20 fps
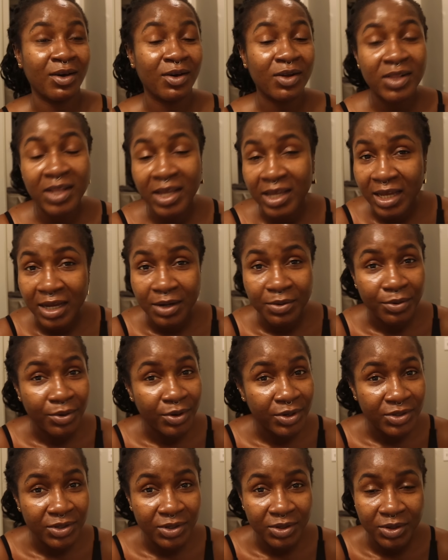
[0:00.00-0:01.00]
Olainka
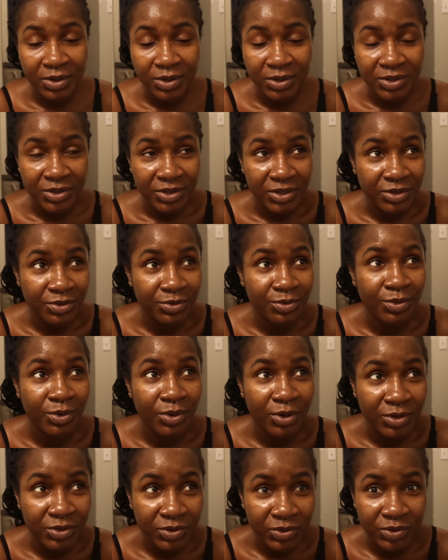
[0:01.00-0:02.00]
works a lot, she
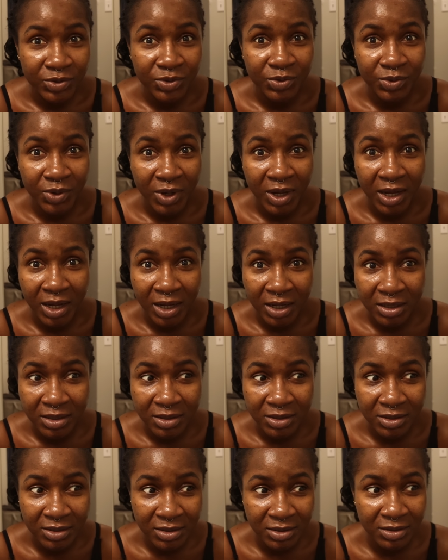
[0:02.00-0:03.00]
works so hard,
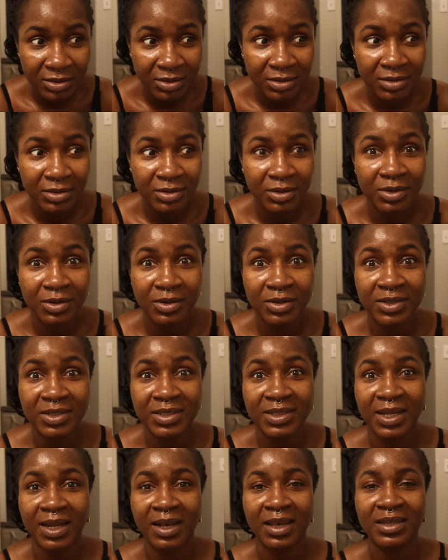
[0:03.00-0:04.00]
she's
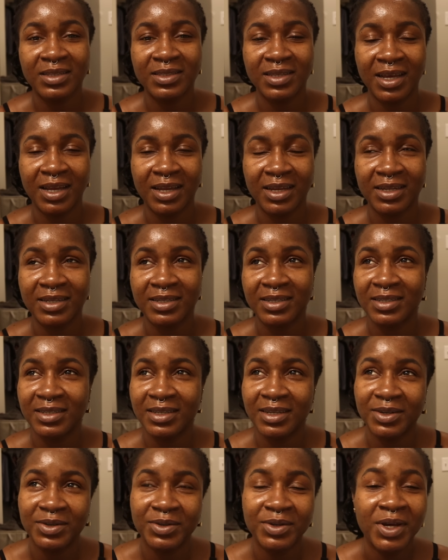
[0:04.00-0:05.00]
constantly tired.
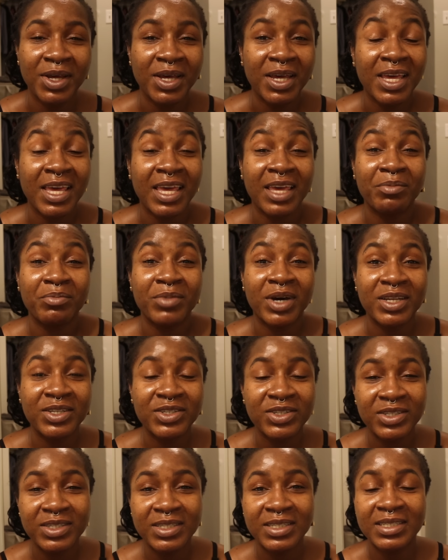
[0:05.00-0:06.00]
Now,
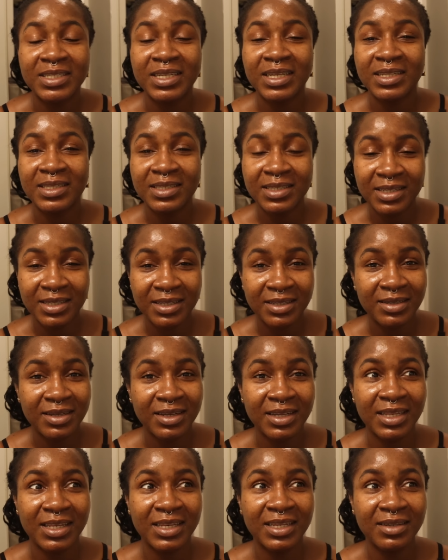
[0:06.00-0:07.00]
imagine dating,
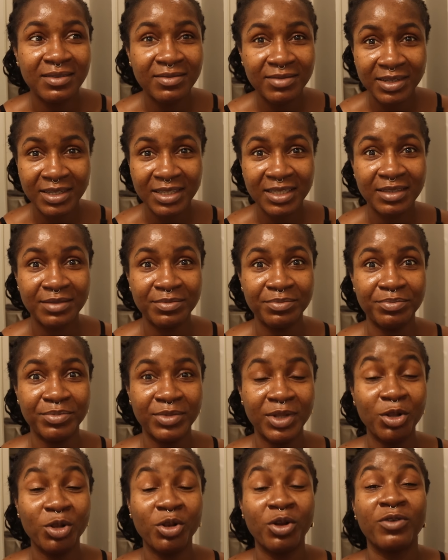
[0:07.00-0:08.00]
living,
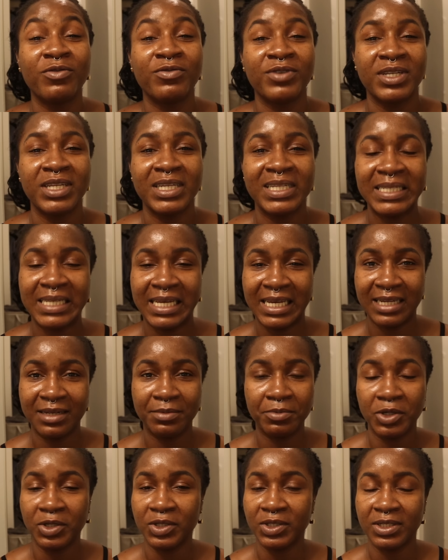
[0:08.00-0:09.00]
loving a
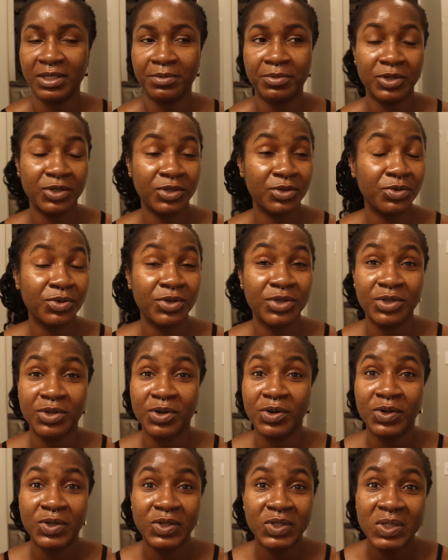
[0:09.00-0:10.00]
tired person, a person who is
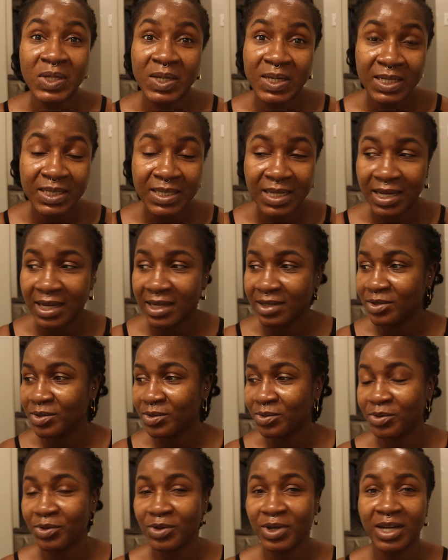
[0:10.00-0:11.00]
constantly tired,
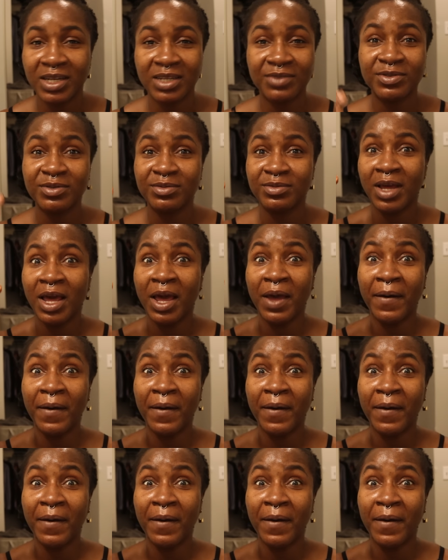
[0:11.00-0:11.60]
so you can't even